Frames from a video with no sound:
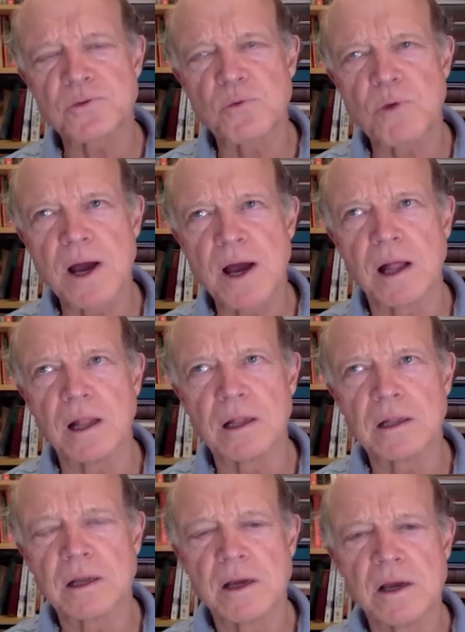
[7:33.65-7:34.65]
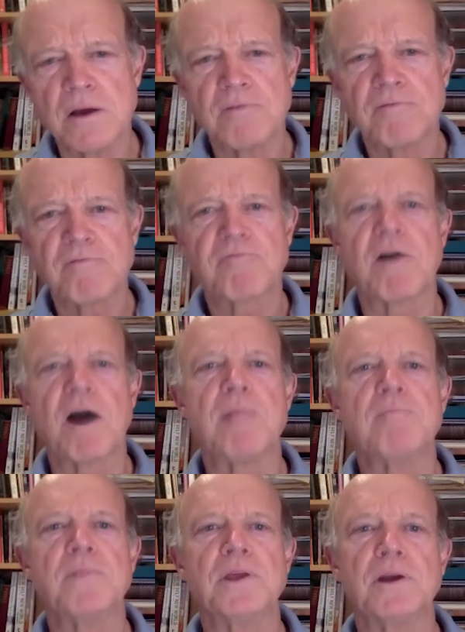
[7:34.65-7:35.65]
well
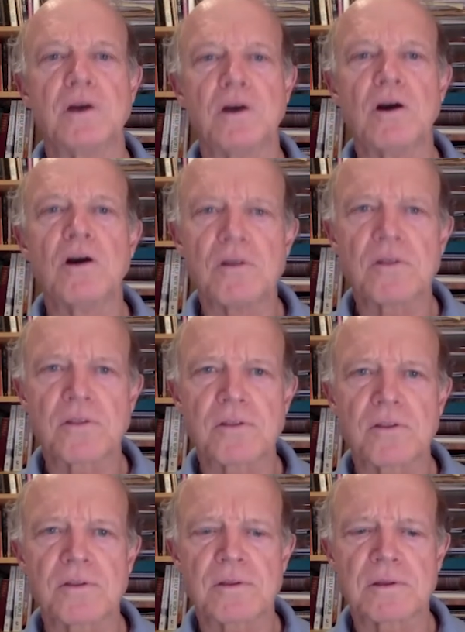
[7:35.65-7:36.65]
from the earth